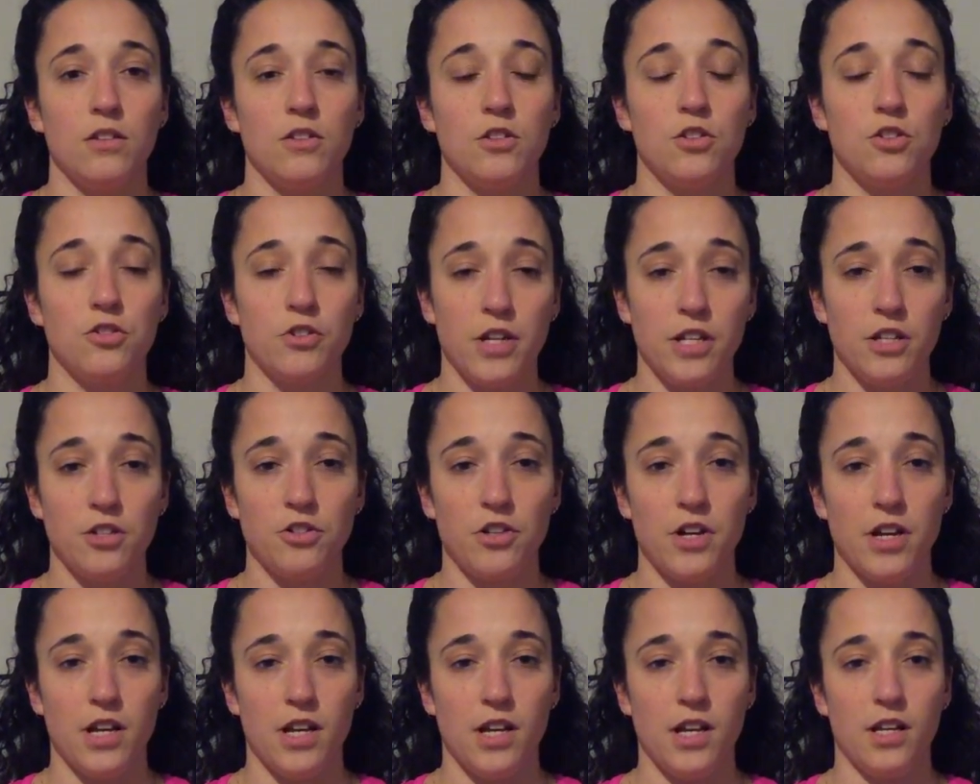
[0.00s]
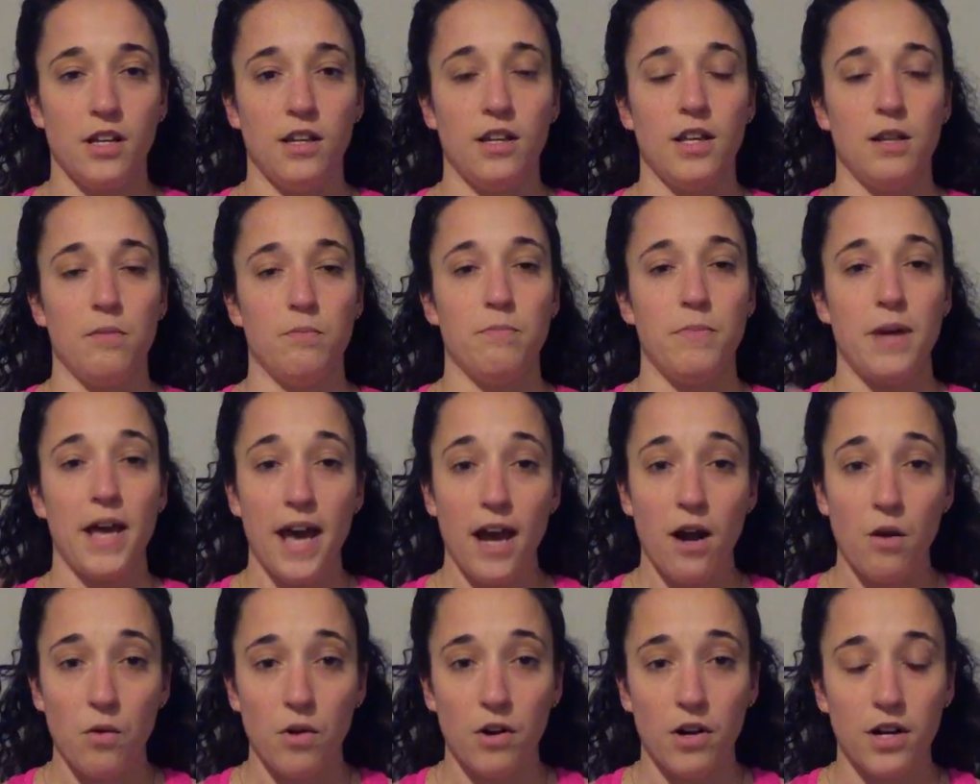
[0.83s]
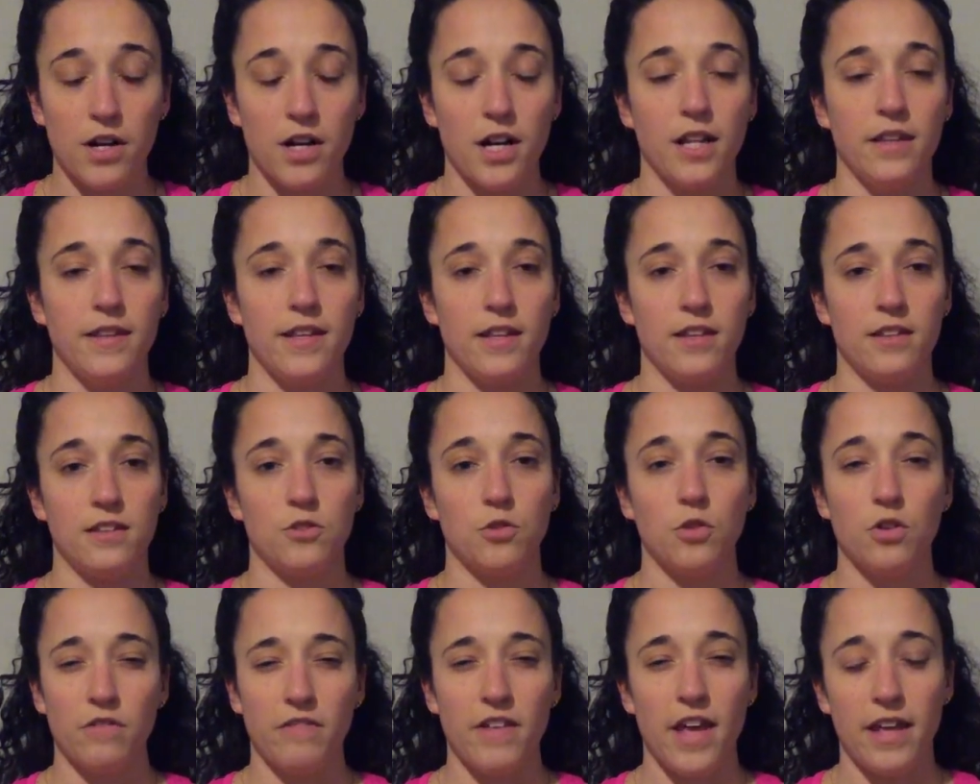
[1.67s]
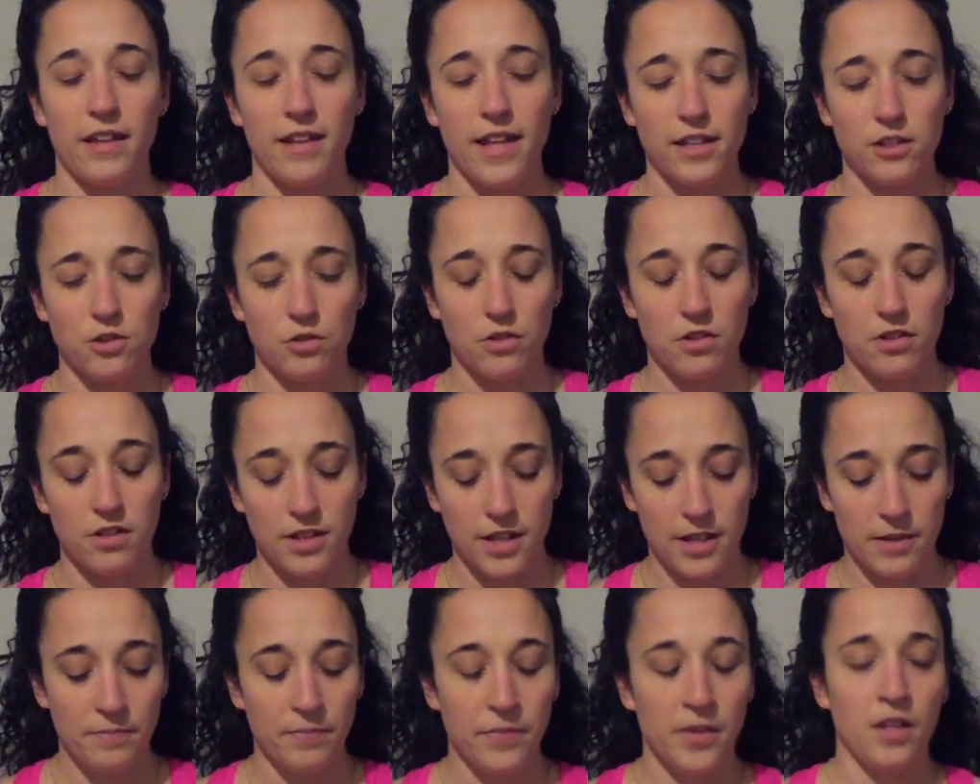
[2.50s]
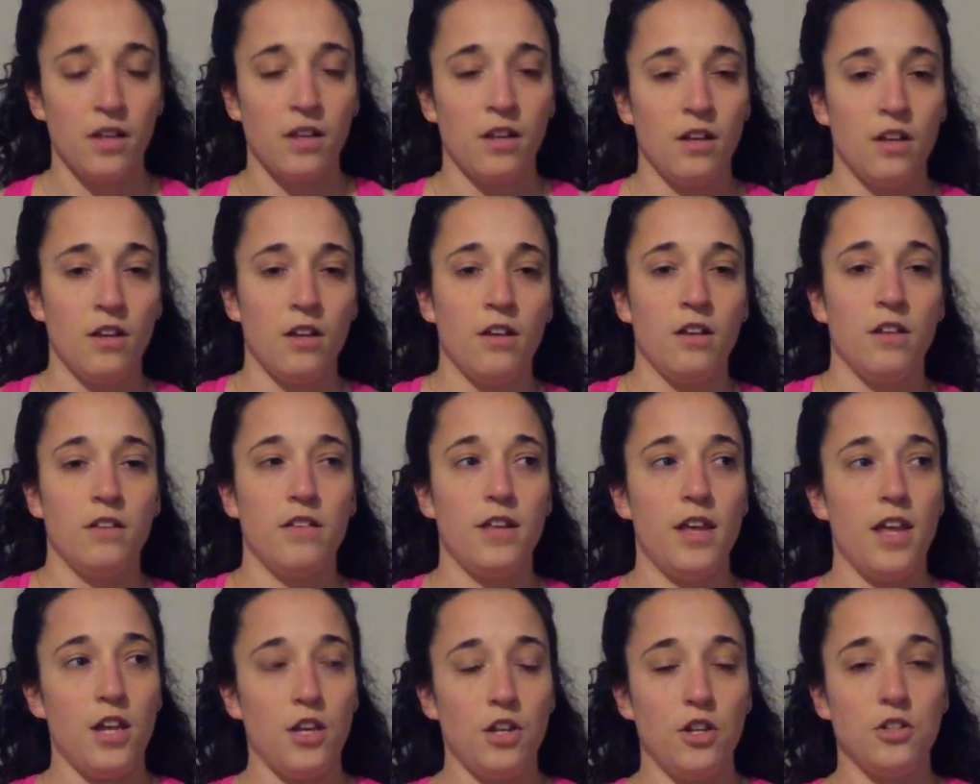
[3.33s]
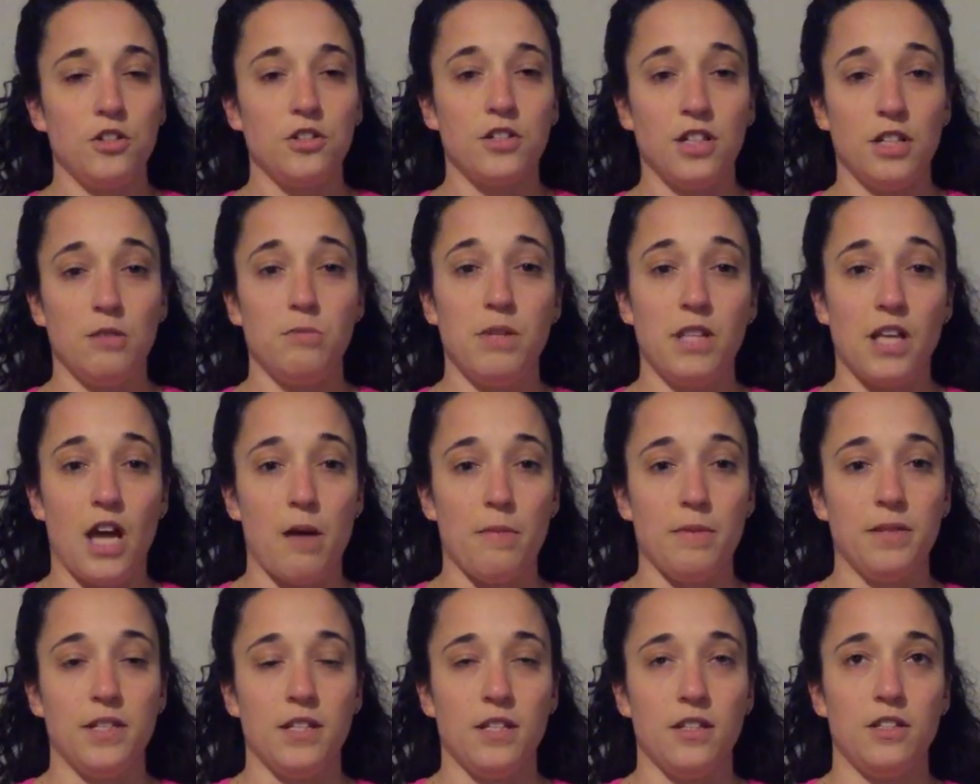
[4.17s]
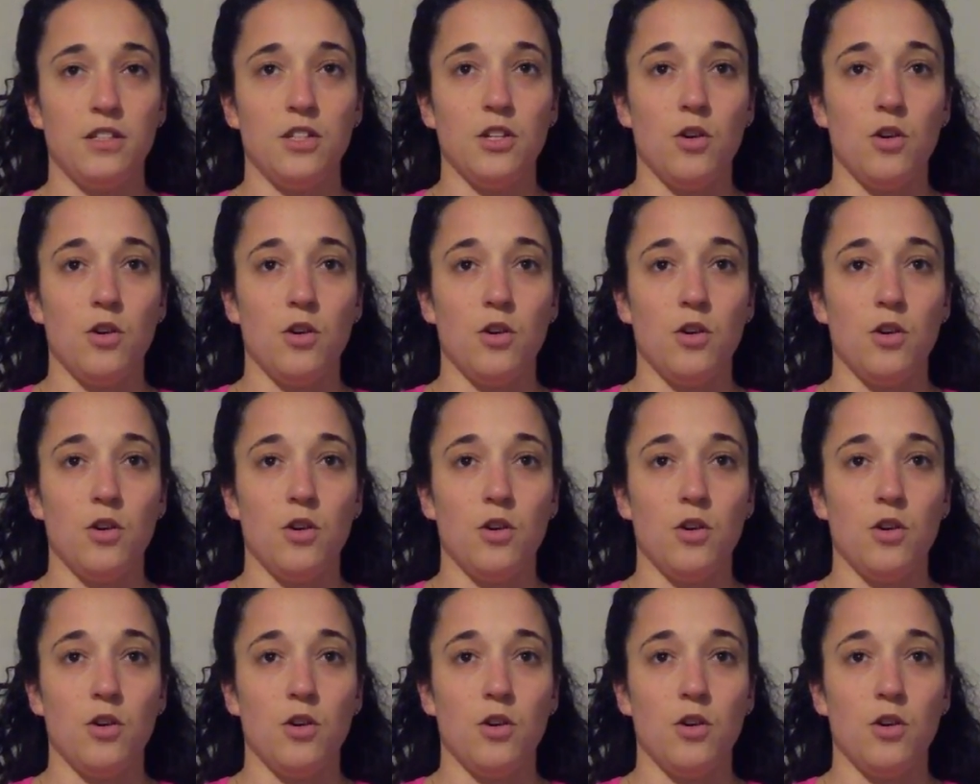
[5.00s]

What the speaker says: strength training and power and that sort of thing, then it's going to be the opposite.